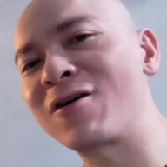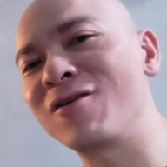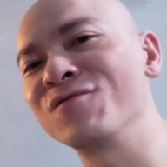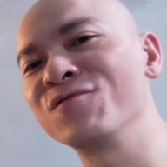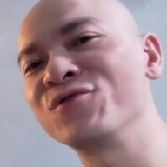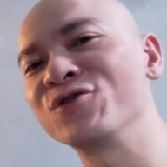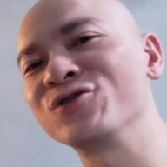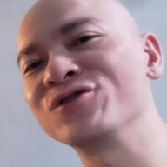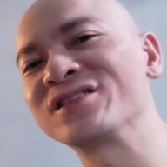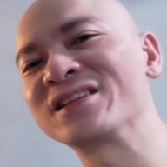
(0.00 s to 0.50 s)

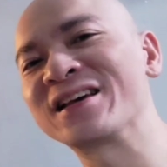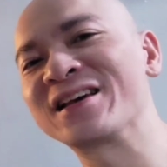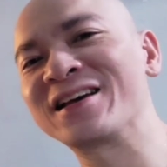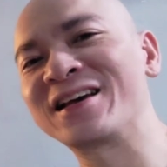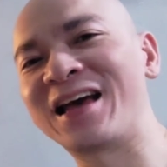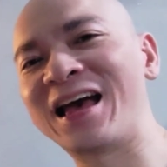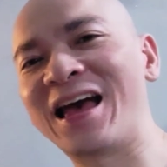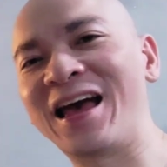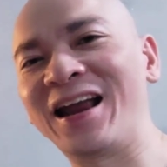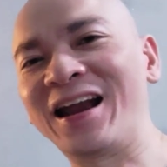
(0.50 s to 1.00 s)

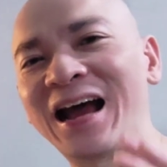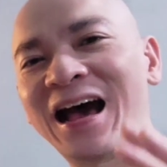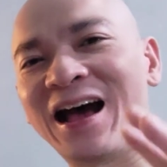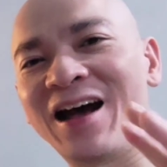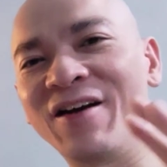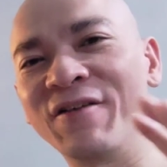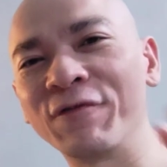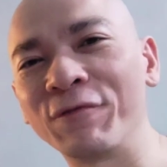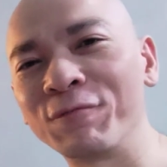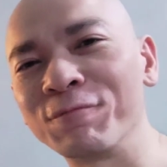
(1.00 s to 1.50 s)
confusing and
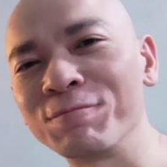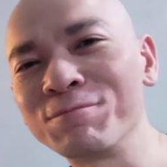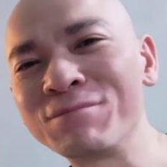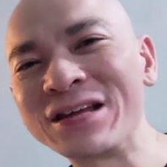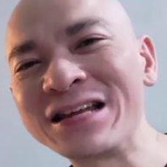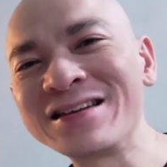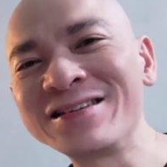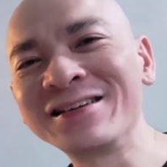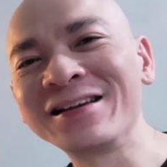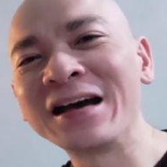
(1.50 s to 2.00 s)
I've
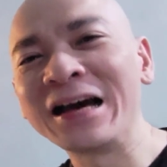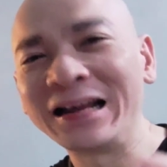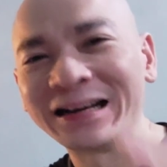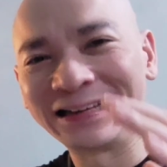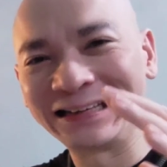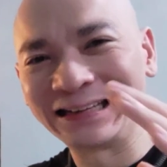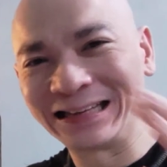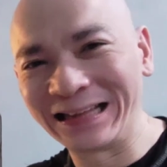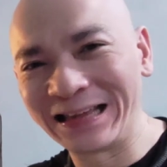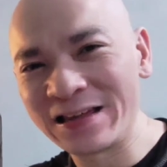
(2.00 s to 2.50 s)
been
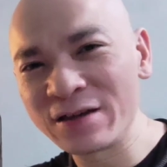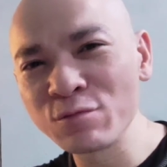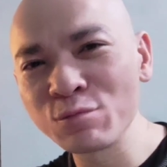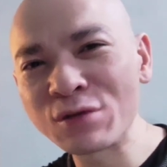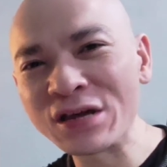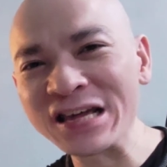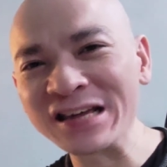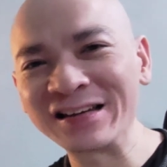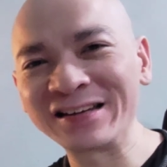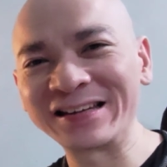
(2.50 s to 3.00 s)

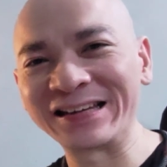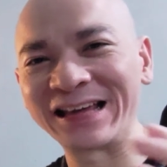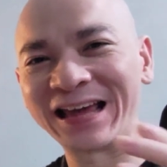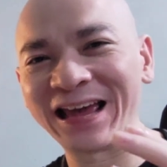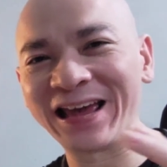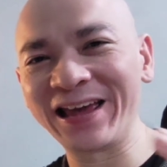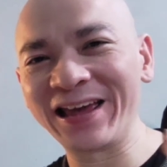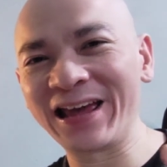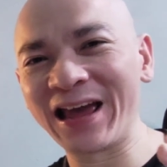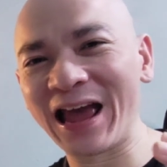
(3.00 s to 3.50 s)
naming the
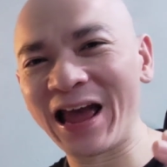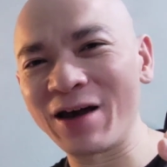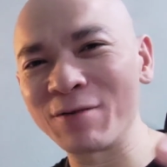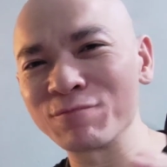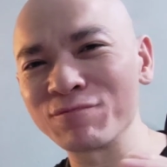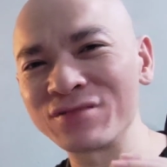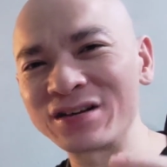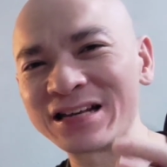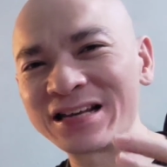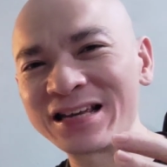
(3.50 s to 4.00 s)

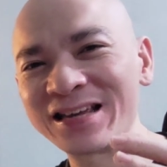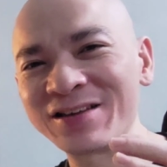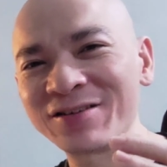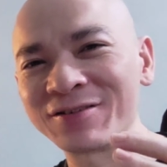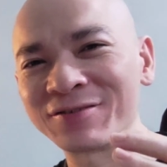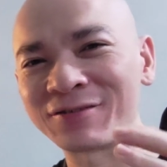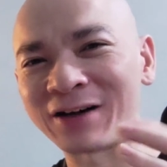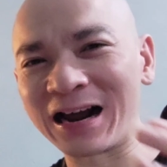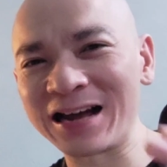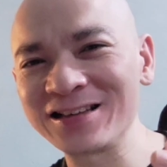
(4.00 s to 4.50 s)

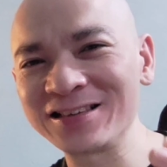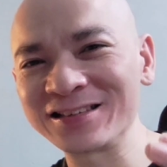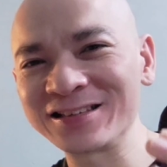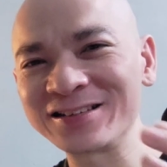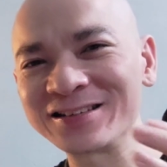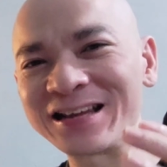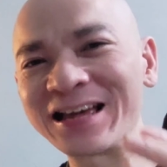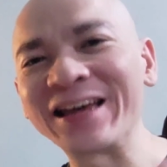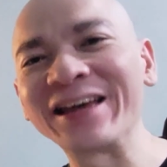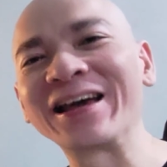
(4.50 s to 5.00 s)
AMD
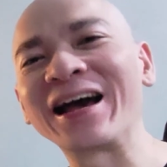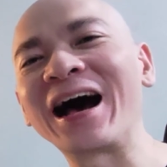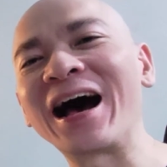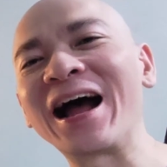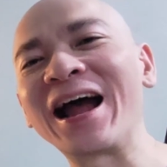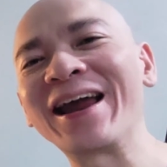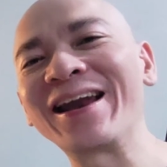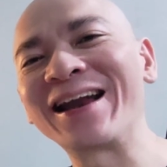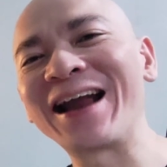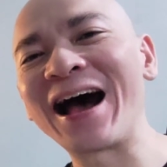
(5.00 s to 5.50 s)
Ryzen
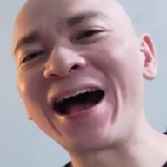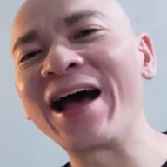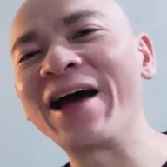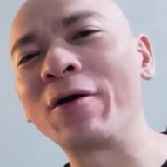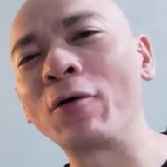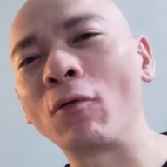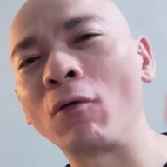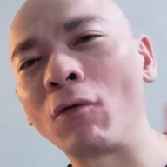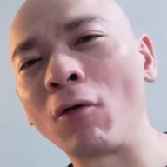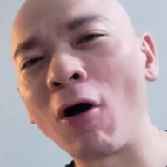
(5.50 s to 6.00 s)
AI
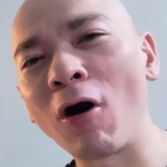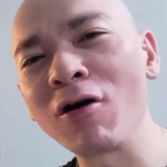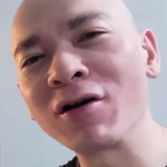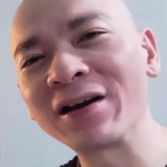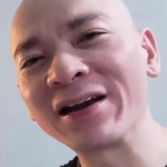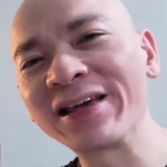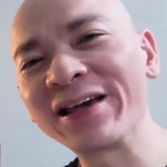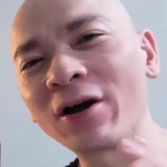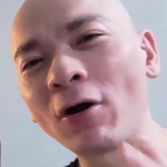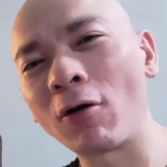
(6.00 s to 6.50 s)
9
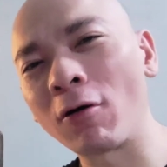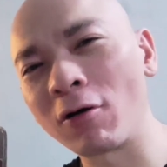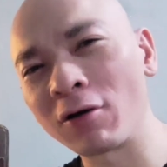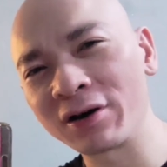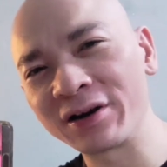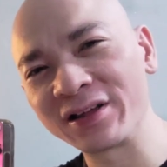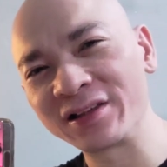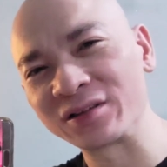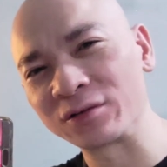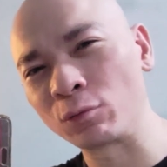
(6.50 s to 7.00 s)
wrongly
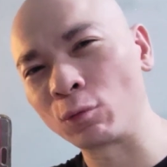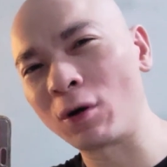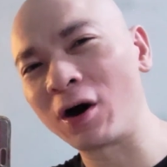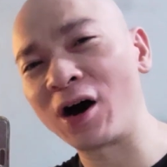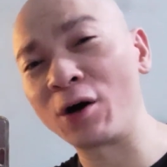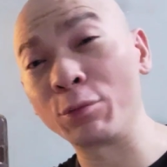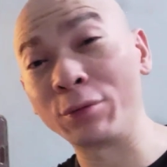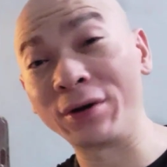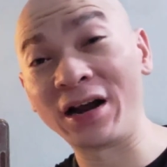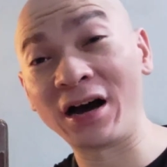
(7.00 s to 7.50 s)
all this
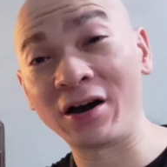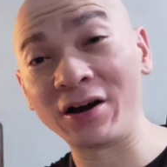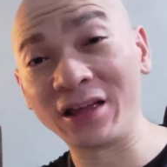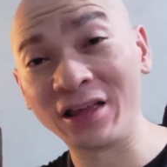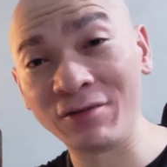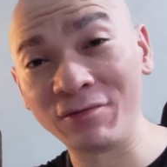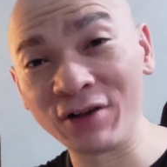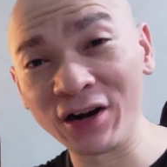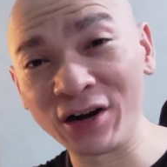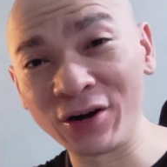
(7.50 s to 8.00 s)
while without
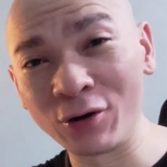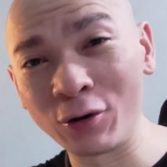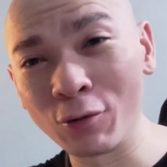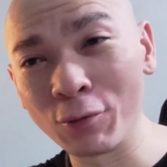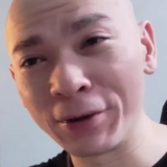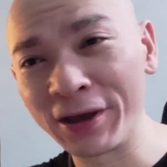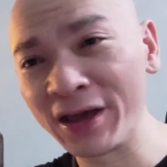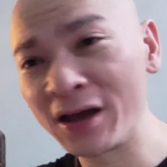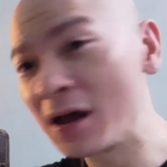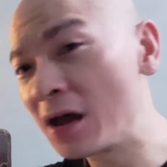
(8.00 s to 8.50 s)
even
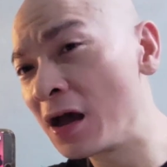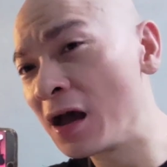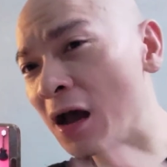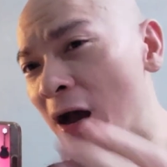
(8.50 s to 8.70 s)
knowing.